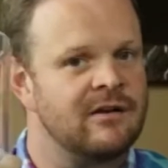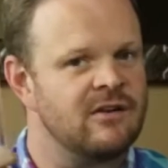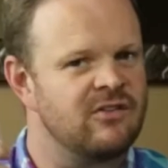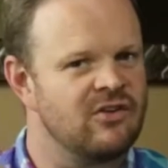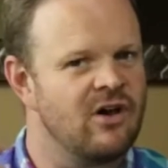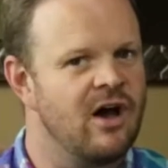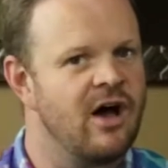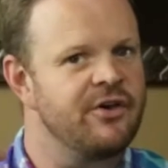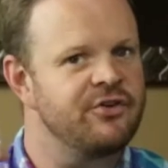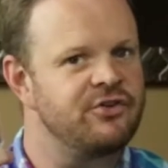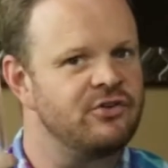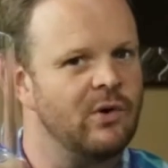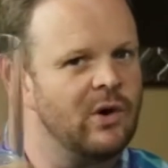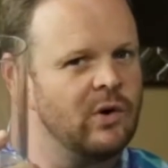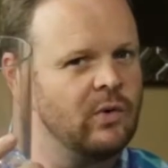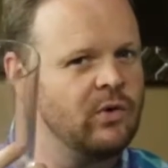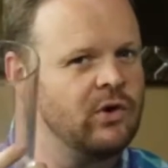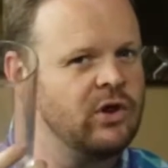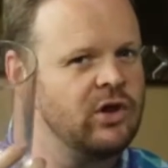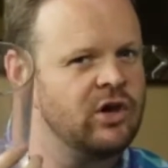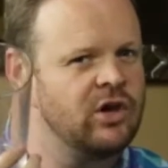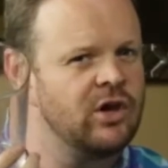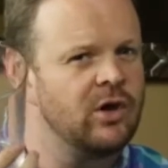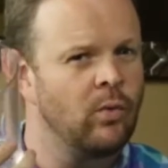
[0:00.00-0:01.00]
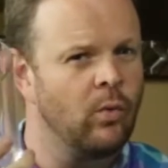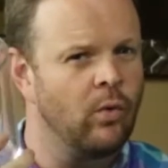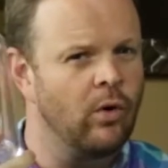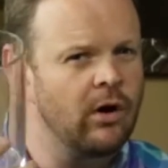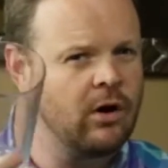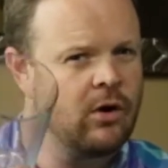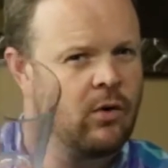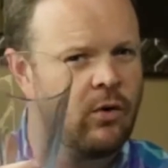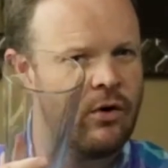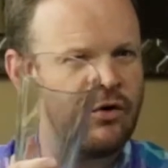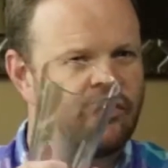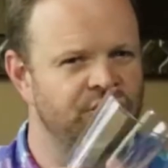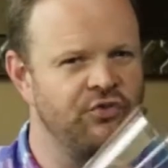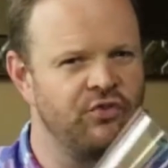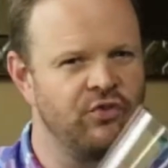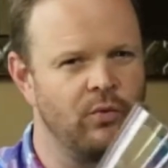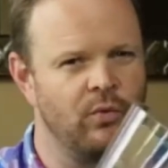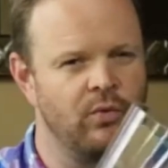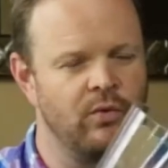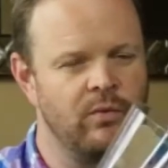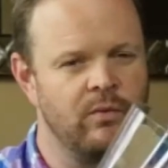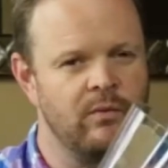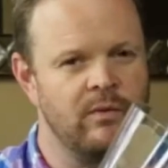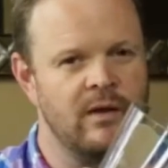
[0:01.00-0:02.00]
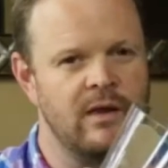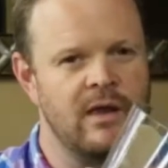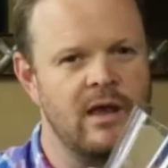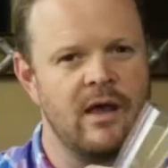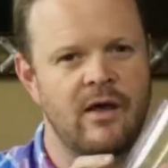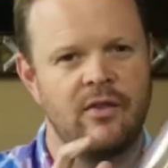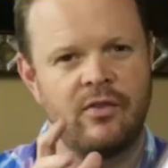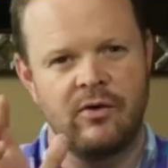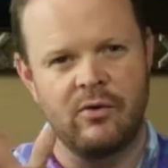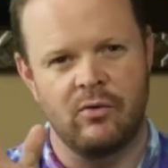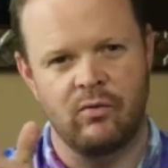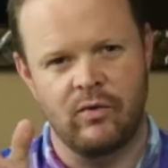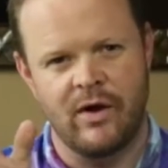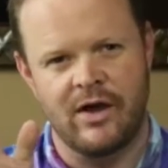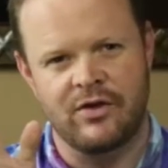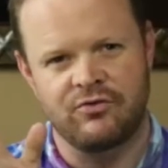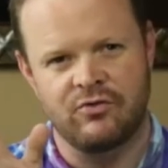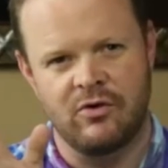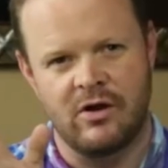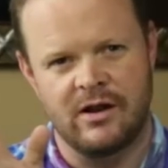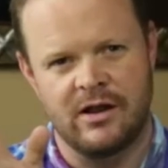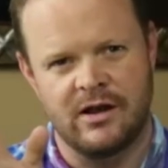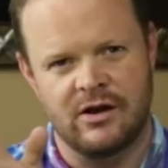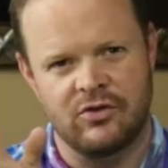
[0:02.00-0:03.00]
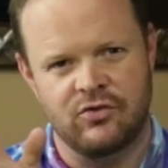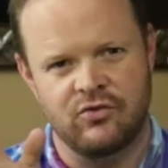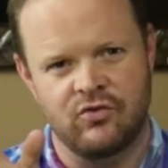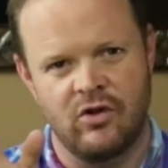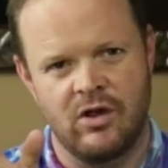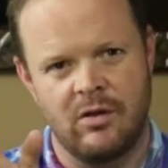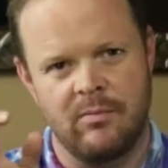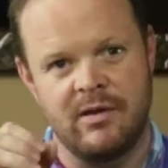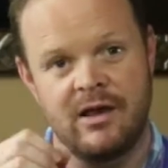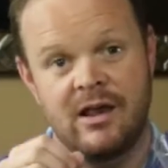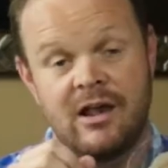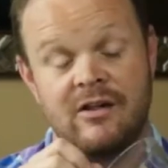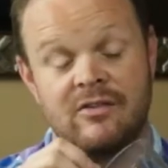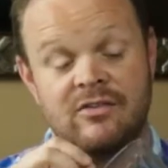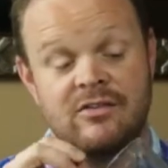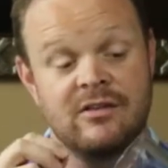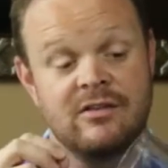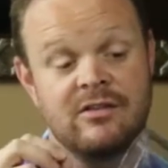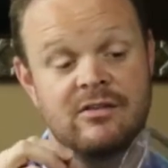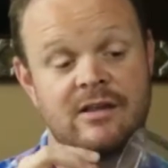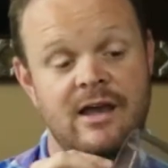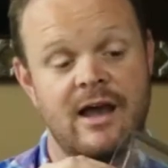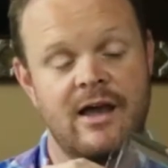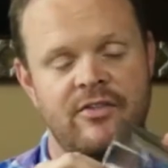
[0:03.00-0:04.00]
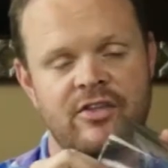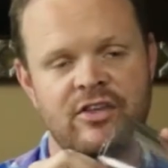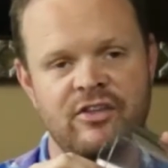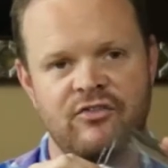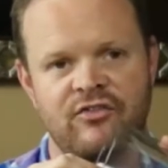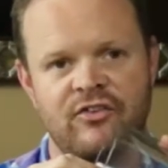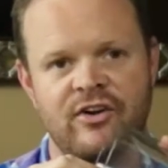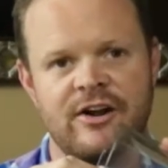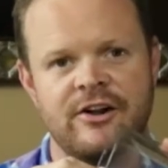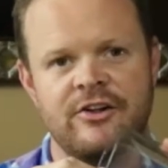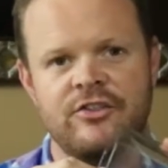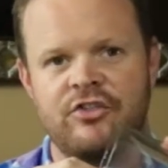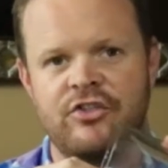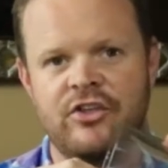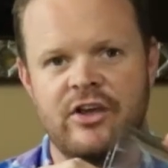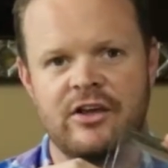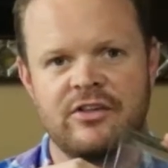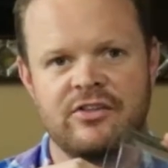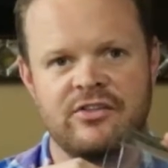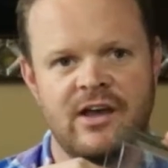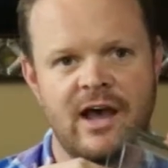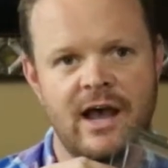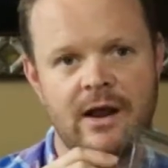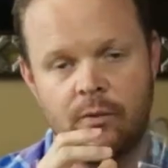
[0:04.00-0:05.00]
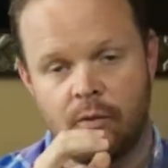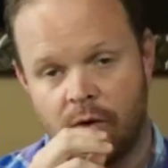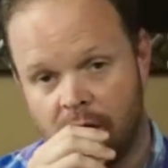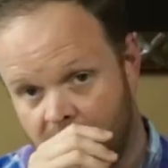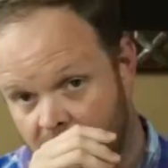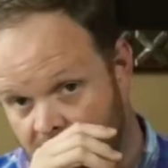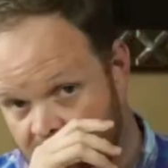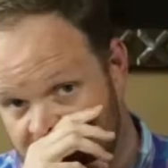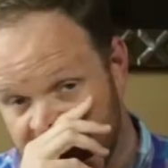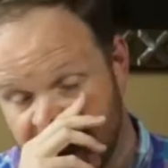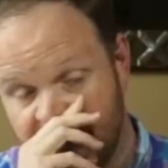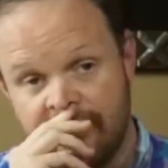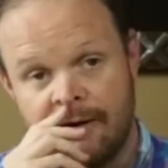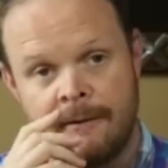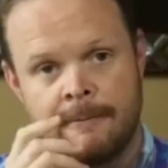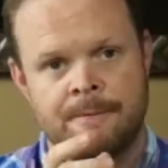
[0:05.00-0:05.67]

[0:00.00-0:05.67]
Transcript: It's also a really good workhorse for the restaurant industry because it's got these very thick sidewalls.